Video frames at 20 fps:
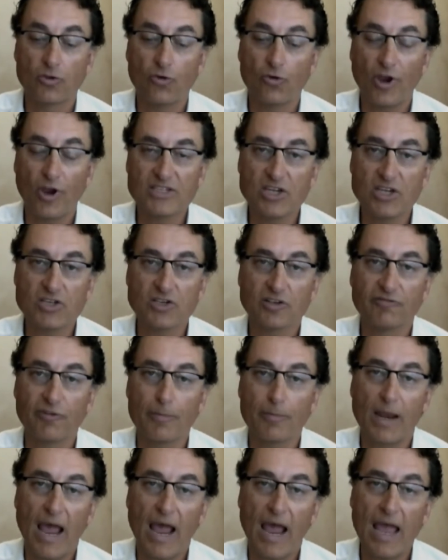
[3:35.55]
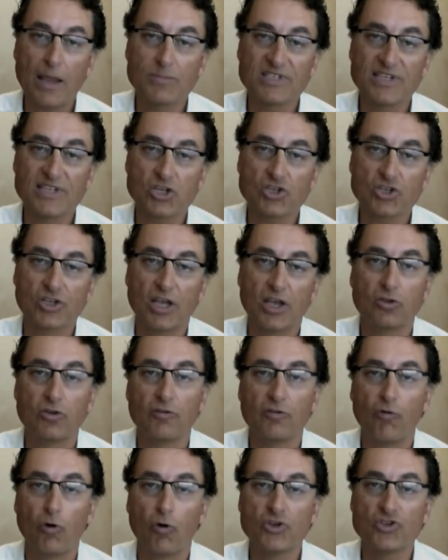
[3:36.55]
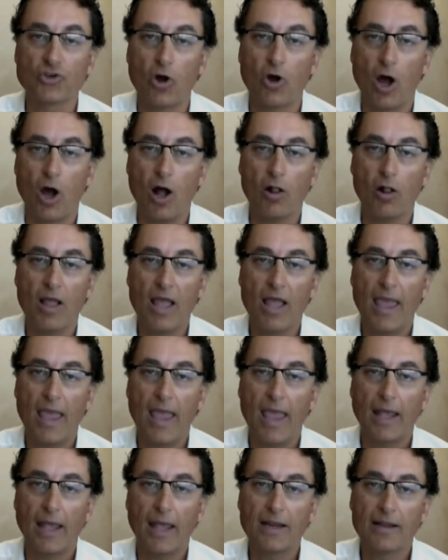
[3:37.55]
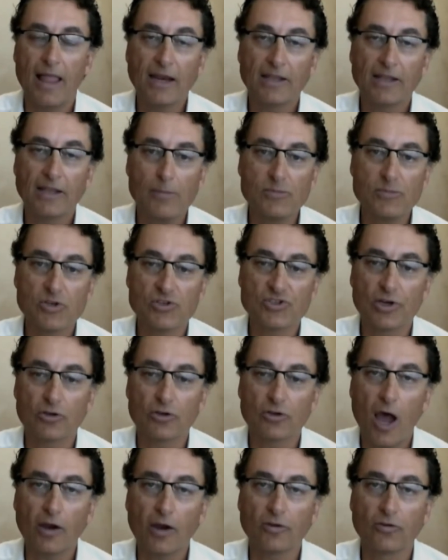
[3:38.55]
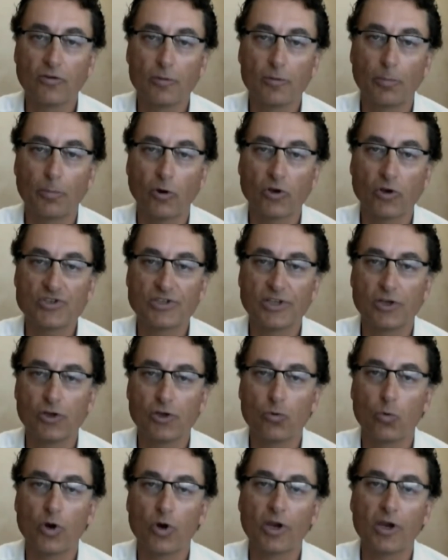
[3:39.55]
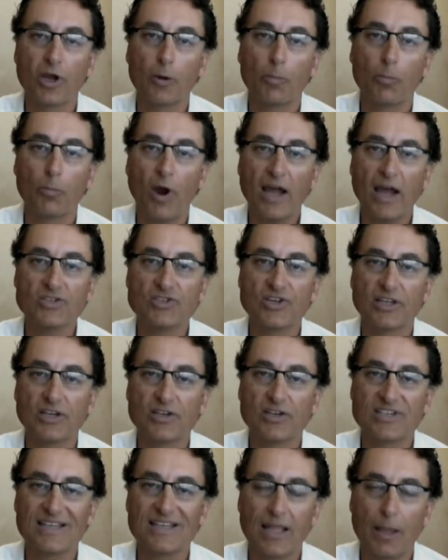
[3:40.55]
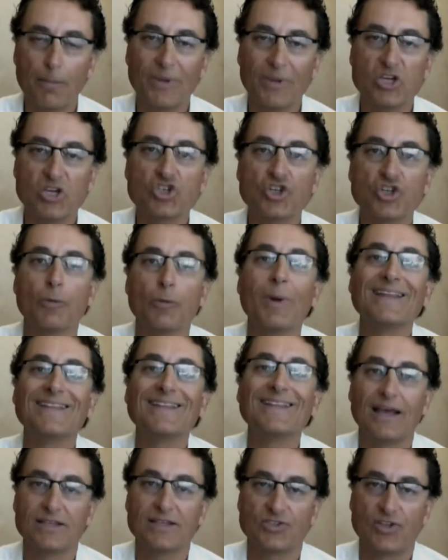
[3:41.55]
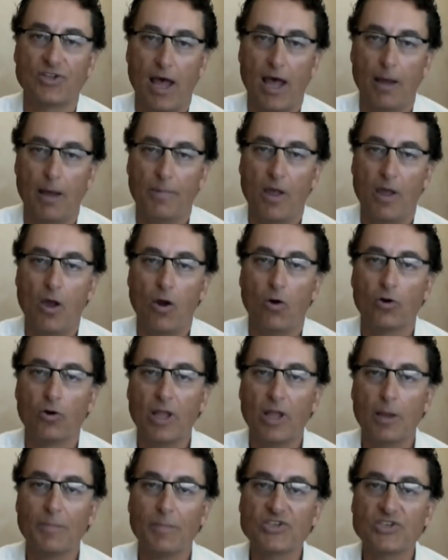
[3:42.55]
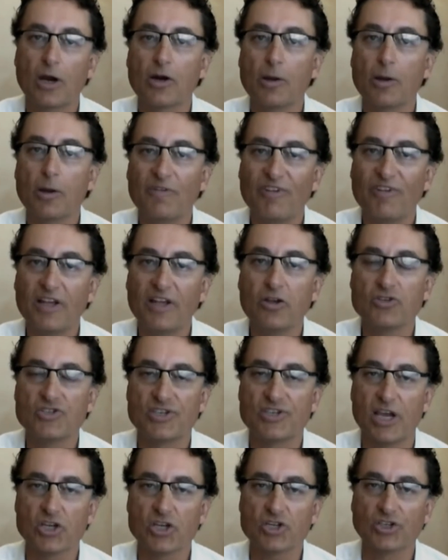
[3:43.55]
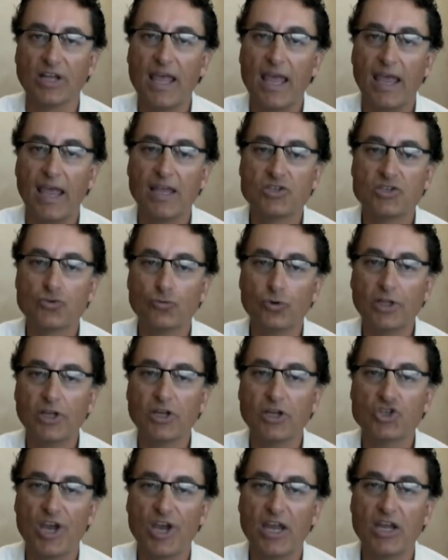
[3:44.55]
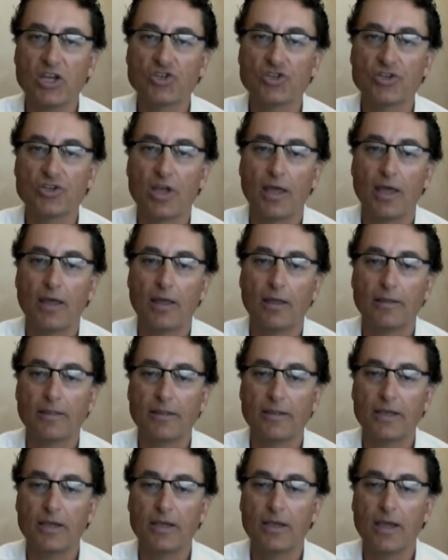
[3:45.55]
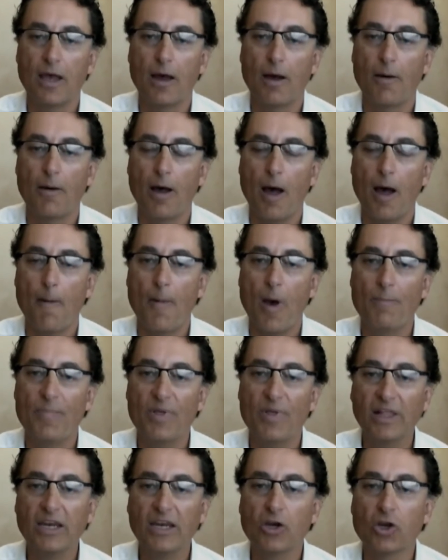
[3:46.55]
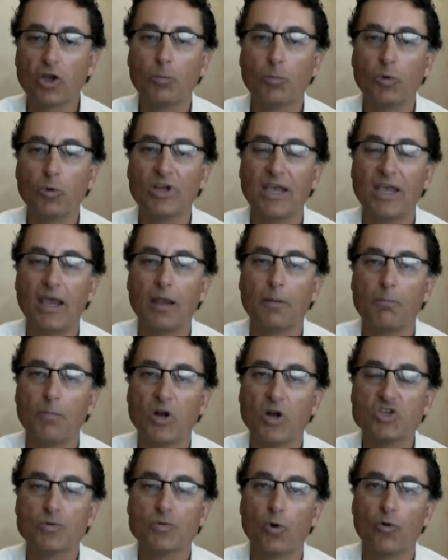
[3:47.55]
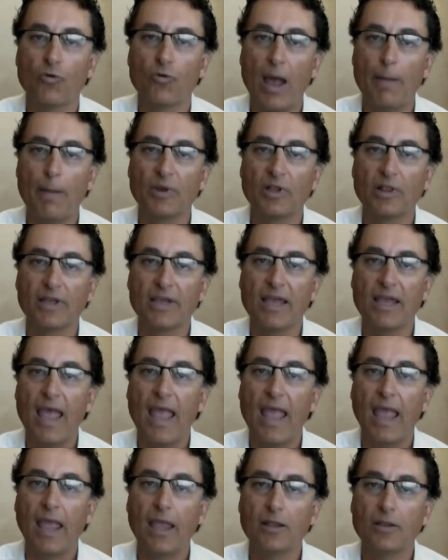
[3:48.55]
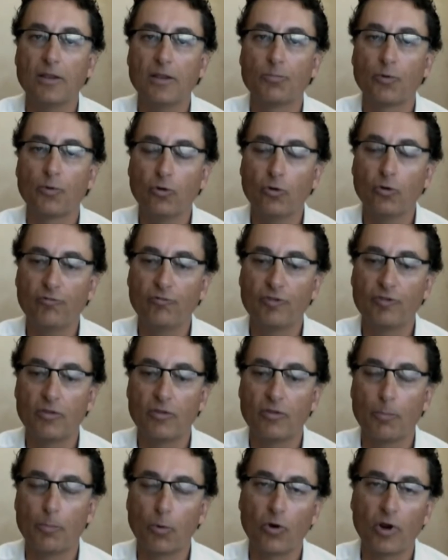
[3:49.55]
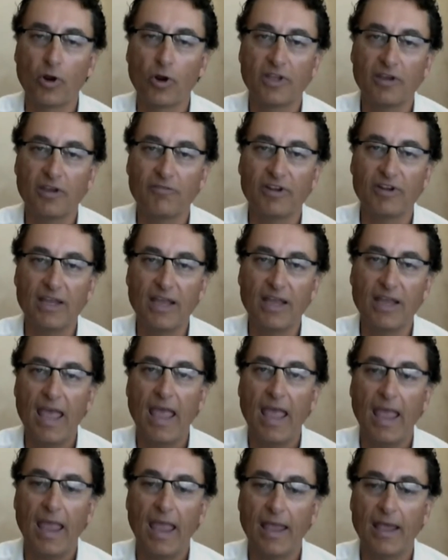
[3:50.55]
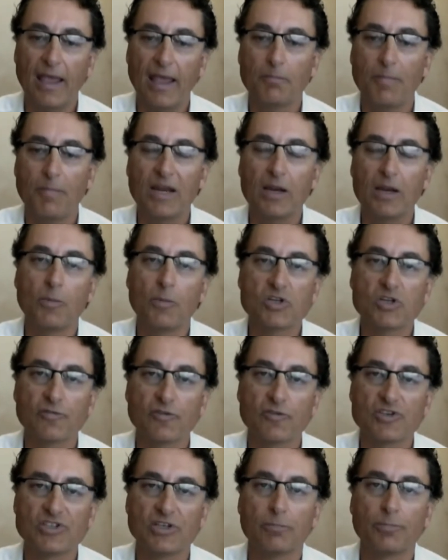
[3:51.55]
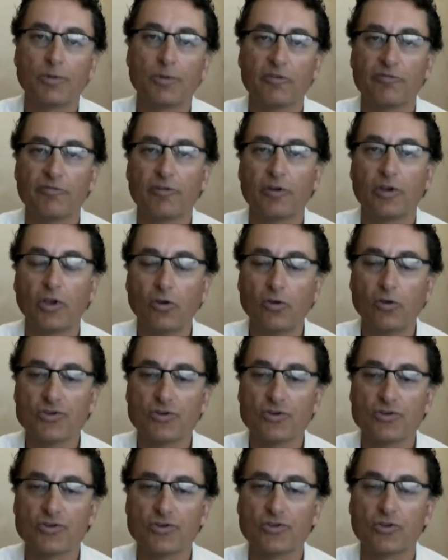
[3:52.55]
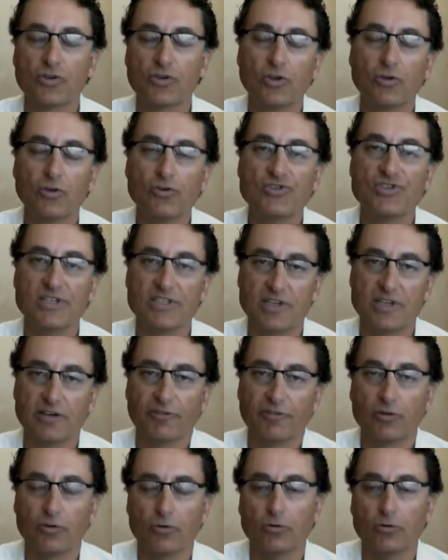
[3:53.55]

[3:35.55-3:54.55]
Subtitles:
transition from that IM session into a voice call. And then a lot of times you'll start talking to the person and you're working on a project and you say, let me share my desktop, or let me start up a video session. It's really changed the ability to communicate much more rapidly, improve the productivity, and made it much more simpler for users to use these different